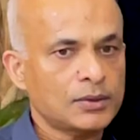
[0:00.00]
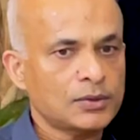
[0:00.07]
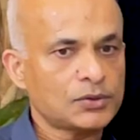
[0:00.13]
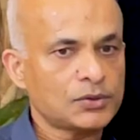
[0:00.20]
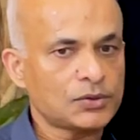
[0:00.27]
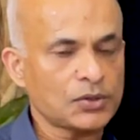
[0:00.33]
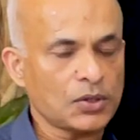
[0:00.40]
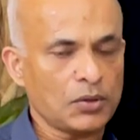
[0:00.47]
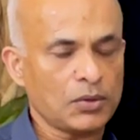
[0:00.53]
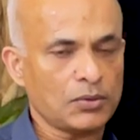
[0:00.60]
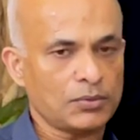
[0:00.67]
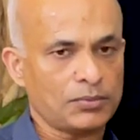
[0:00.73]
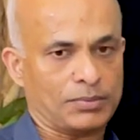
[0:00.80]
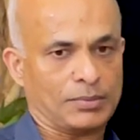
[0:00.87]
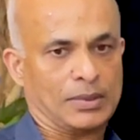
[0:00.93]

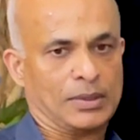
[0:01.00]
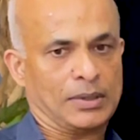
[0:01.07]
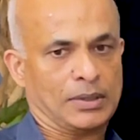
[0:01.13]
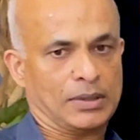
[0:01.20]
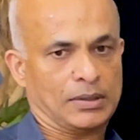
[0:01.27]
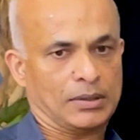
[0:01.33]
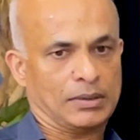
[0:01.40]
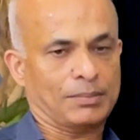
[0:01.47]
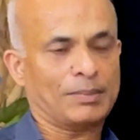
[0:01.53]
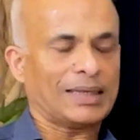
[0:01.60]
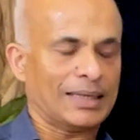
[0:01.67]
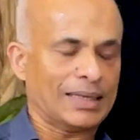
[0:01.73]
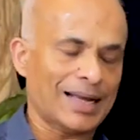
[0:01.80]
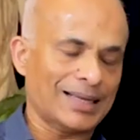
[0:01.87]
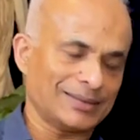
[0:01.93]
So,
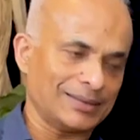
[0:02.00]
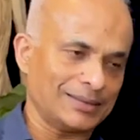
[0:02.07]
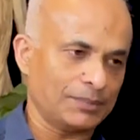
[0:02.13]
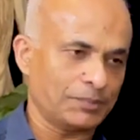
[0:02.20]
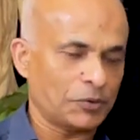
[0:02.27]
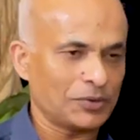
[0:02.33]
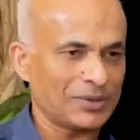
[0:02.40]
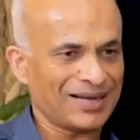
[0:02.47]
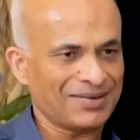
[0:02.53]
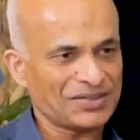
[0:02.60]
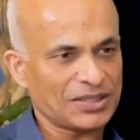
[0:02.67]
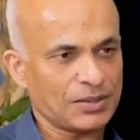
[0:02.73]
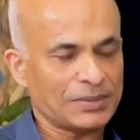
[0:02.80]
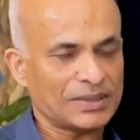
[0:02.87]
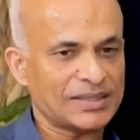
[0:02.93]
as a reporter, I was a
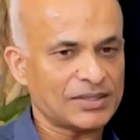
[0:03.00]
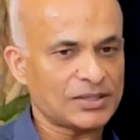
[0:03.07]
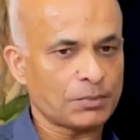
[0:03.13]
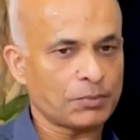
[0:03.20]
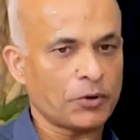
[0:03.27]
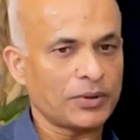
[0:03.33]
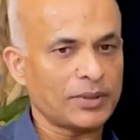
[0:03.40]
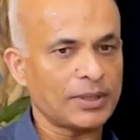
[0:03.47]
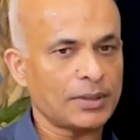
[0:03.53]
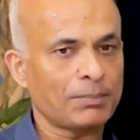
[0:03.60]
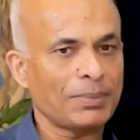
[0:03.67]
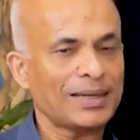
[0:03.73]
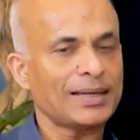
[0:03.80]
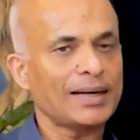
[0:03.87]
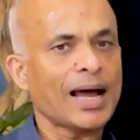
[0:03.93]
bit disappointed.
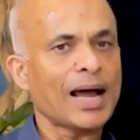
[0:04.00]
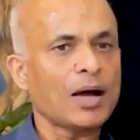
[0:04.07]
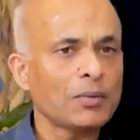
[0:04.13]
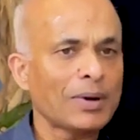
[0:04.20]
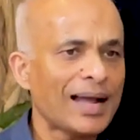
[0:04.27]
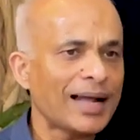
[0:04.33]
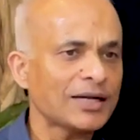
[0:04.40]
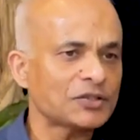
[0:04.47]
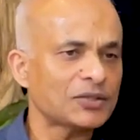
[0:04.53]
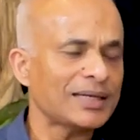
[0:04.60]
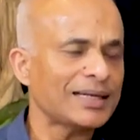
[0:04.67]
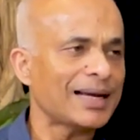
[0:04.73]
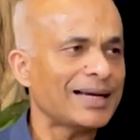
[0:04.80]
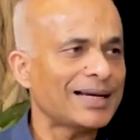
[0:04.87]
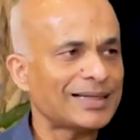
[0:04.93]
But now, actually,
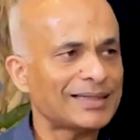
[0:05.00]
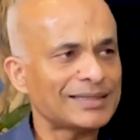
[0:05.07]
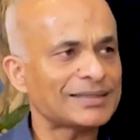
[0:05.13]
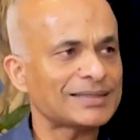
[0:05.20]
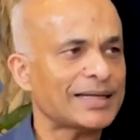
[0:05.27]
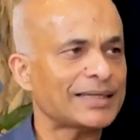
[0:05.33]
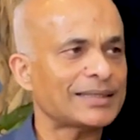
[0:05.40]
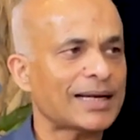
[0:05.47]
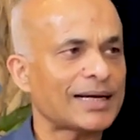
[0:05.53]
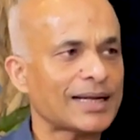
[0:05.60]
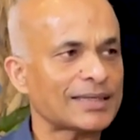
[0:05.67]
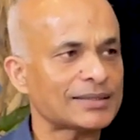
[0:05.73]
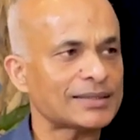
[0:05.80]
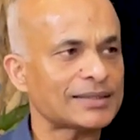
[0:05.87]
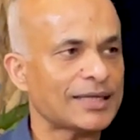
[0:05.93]
I understand that as
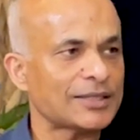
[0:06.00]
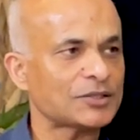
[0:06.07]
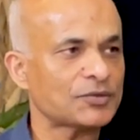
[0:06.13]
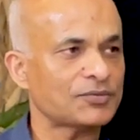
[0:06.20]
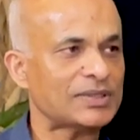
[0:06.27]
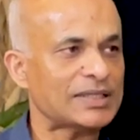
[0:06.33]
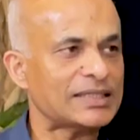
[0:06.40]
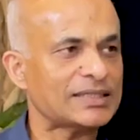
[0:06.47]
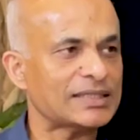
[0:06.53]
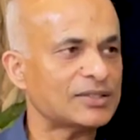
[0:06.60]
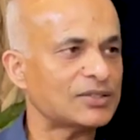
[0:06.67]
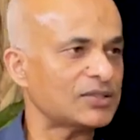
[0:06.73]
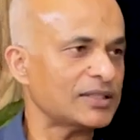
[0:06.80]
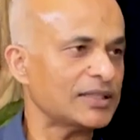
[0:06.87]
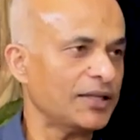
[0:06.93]
a sense of
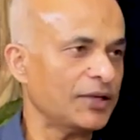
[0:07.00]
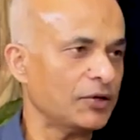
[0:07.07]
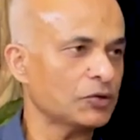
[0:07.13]
decency, you know.